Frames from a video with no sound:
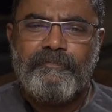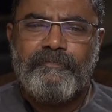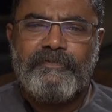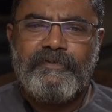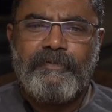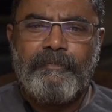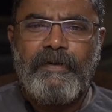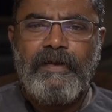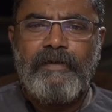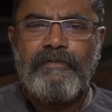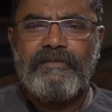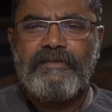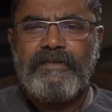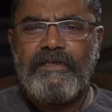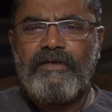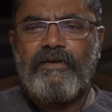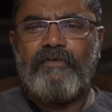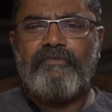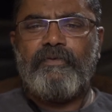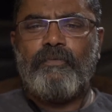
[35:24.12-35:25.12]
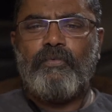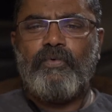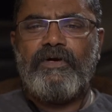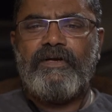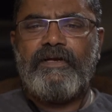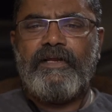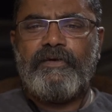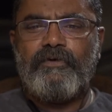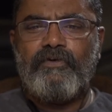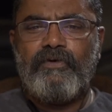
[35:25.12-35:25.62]
Sometimes I'll think of a
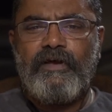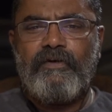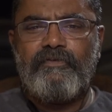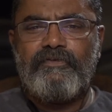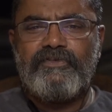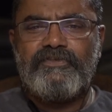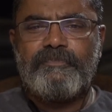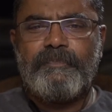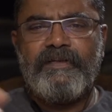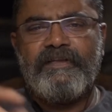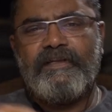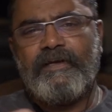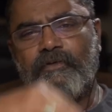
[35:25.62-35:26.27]
word. I don't know how to spell.